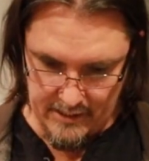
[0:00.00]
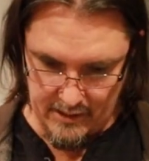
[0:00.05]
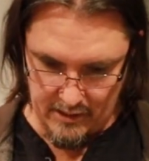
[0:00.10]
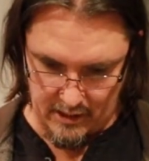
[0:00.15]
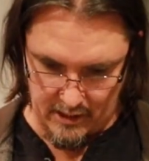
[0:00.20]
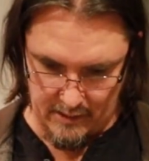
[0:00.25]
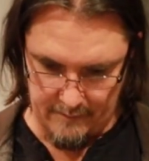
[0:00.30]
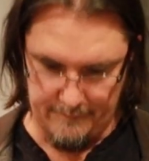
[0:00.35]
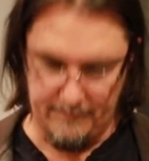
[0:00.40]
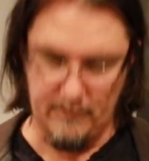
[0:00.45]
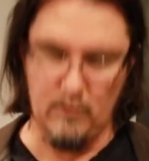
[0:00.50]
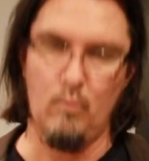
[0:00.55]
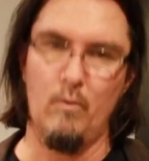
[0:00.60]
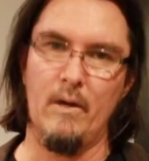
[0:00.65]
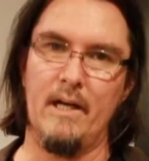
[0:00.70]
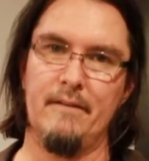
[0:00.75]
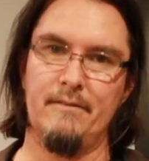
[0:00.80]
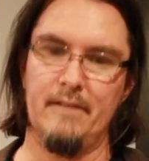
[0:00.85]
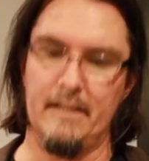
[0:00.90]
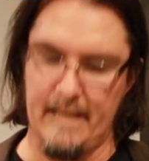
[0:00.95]
I felt one
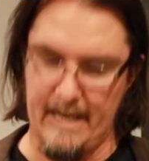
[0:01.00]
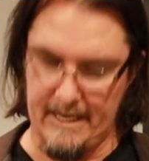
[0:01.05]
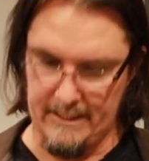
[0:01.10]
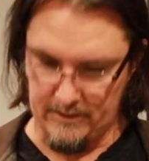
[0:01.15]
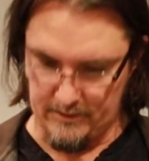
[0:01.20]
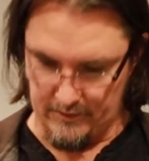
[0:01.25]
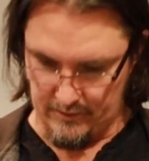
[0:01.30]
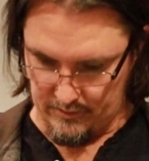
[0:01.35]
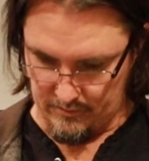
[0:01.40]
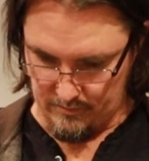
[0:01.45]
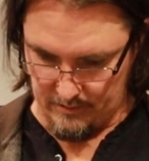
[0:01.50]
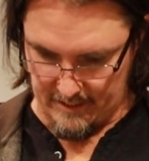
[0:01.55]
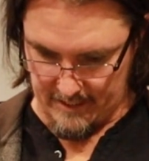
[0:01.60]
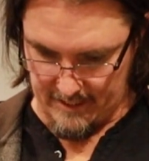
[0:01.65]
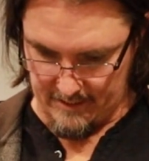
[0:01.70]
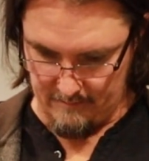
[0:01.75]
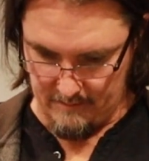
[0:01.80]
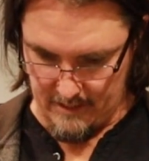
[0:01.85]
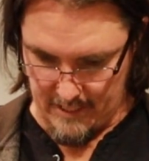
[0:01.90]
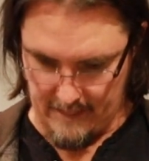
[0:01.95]
of the gaskets
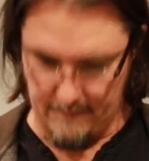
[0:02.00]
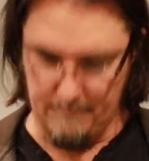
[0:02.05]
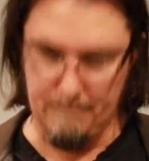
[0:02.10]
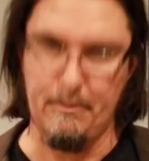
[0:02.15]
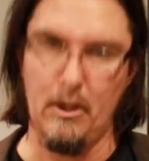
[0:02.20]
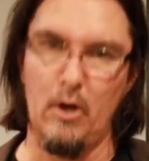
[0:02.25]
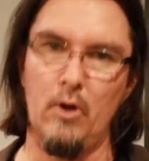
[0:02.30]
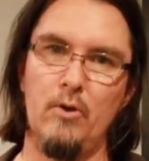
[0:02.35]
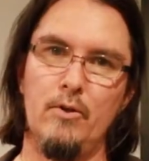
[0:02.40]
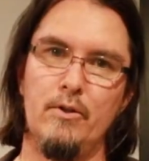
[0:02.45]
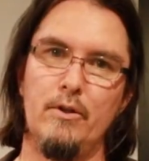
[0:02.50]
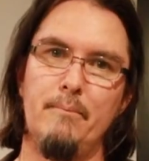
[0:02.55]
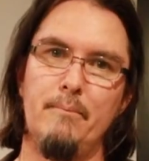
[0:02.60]
had bowed a